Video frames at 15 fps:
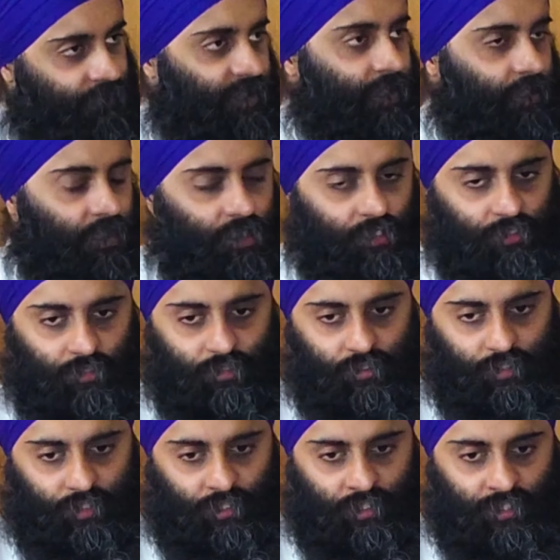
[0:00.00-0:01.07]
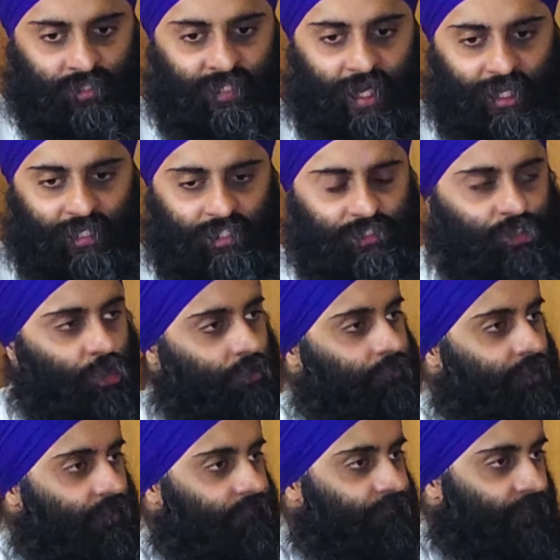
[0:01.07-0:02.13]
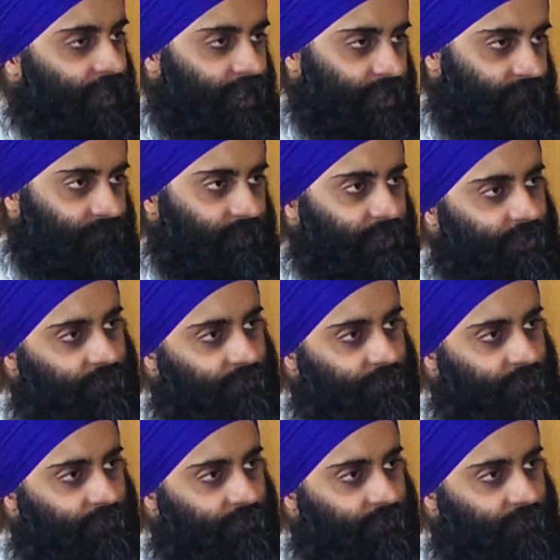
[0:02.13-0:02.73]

of heat, that does not mean fire over